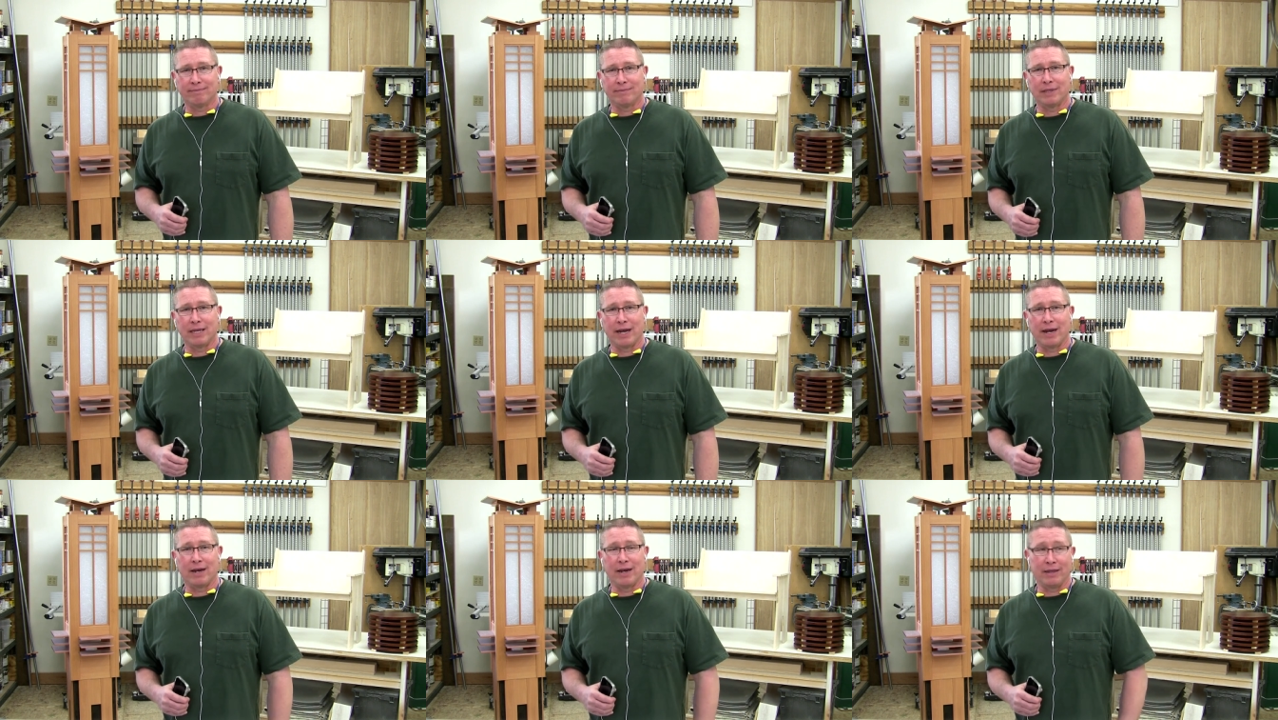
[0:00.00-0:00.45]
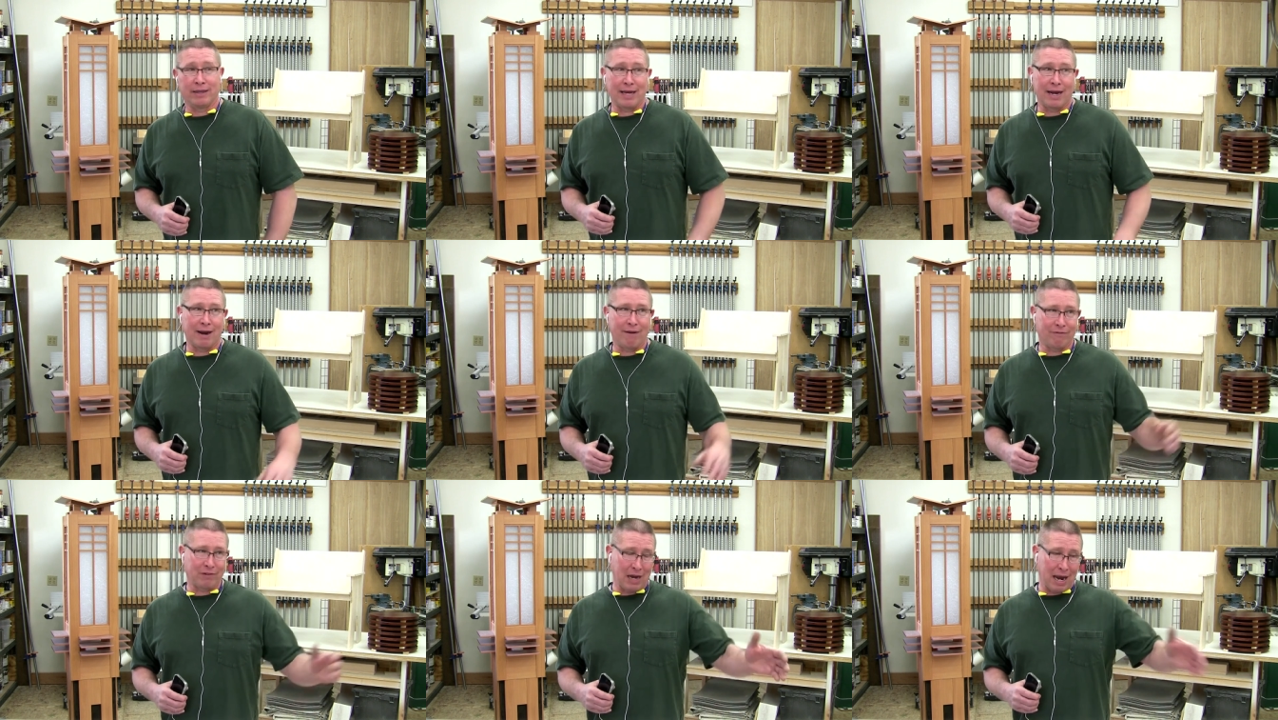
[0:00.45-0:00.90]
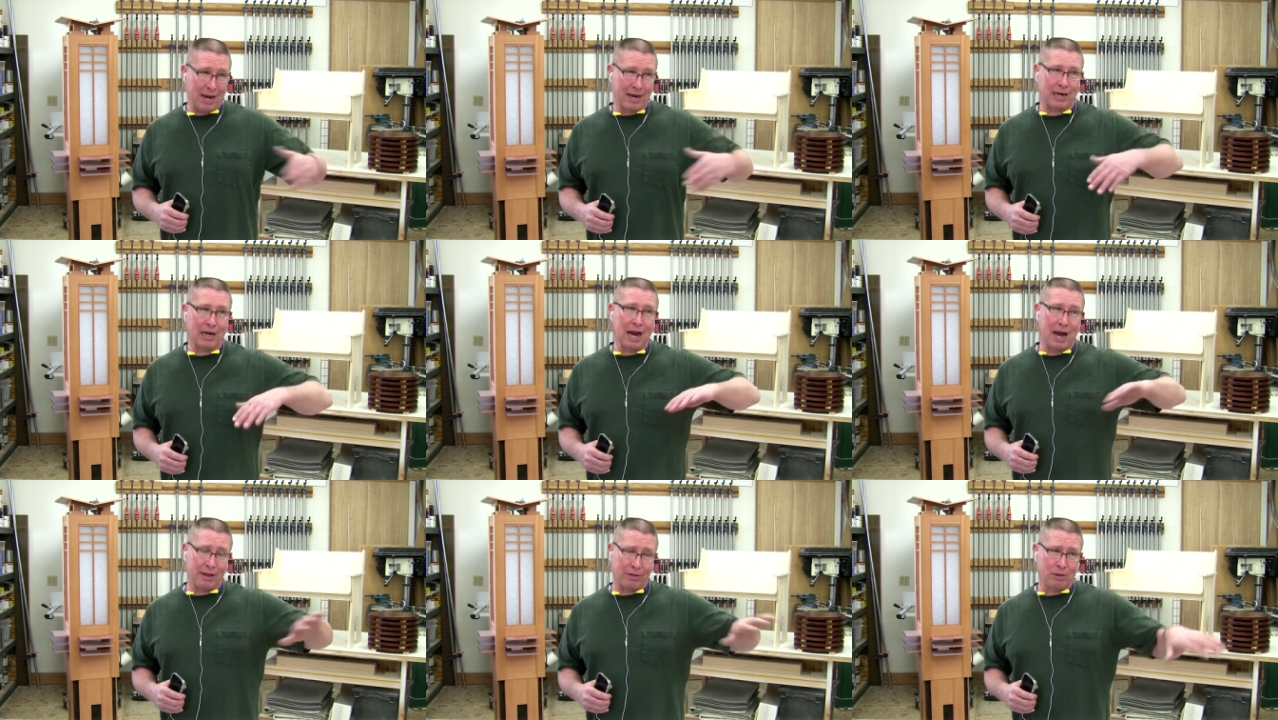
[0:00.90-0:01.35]
that that I've kind of
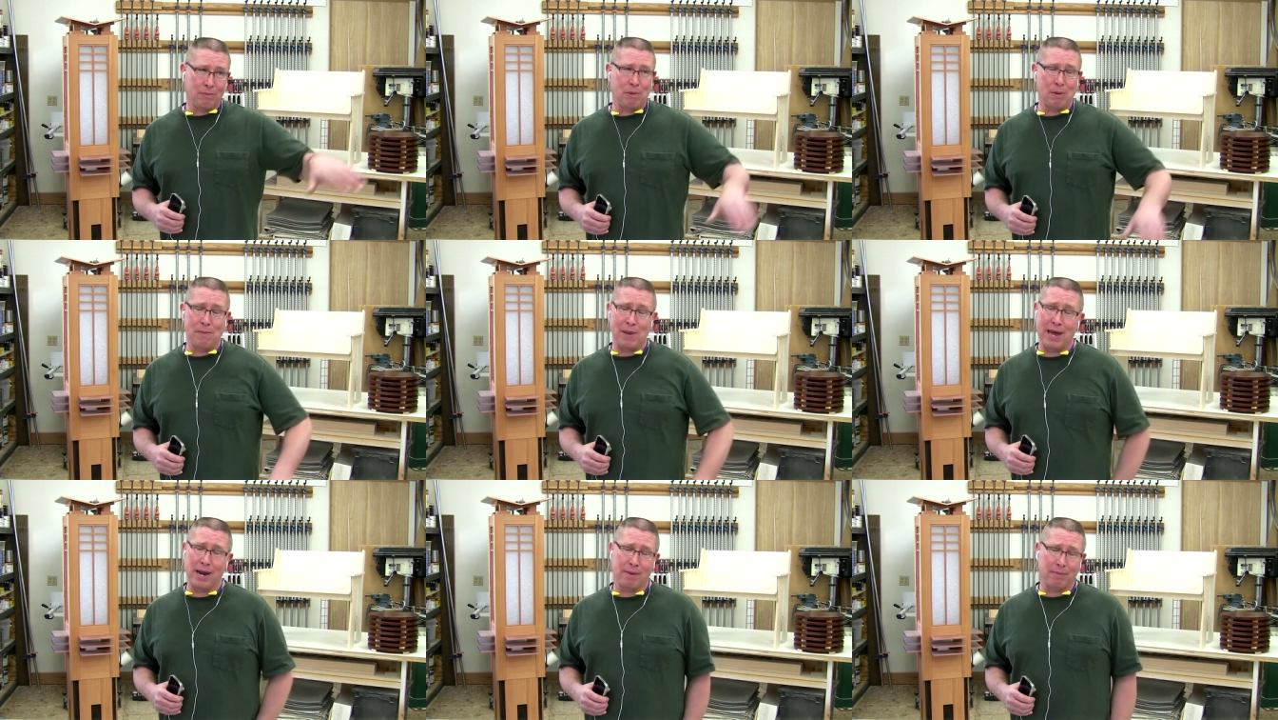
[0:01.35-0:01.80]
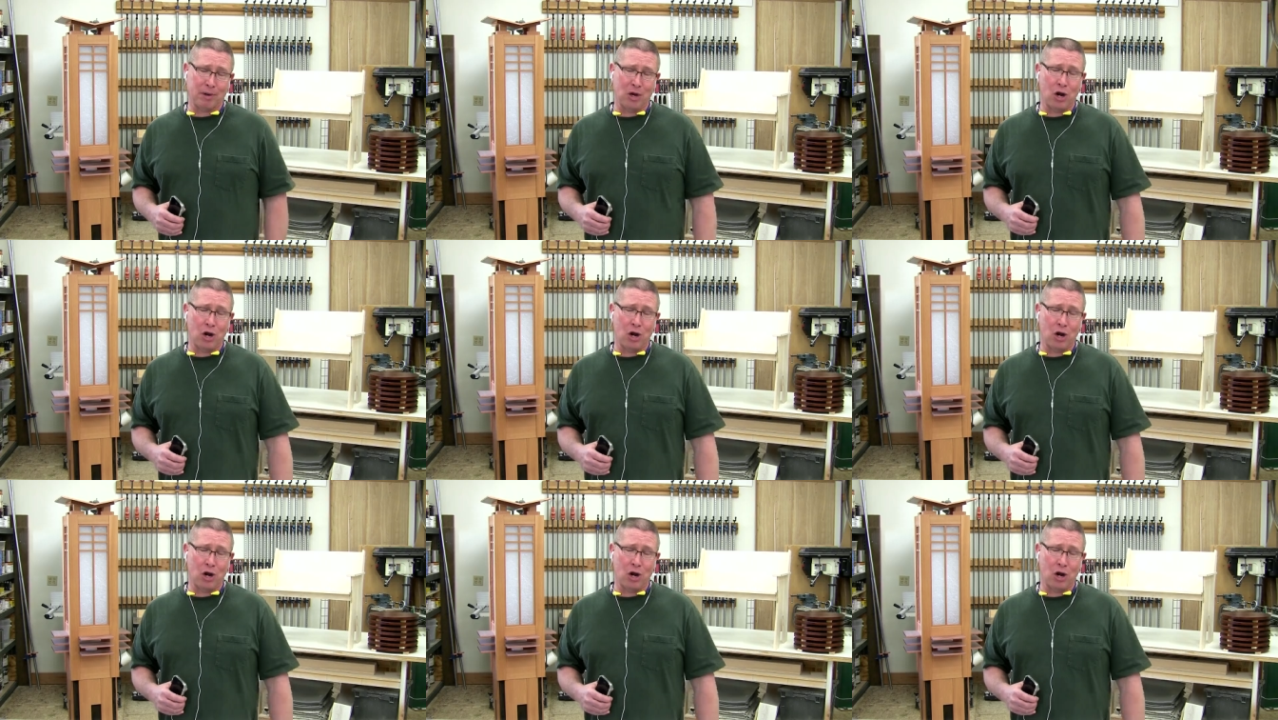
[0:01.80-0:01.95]
got the momentum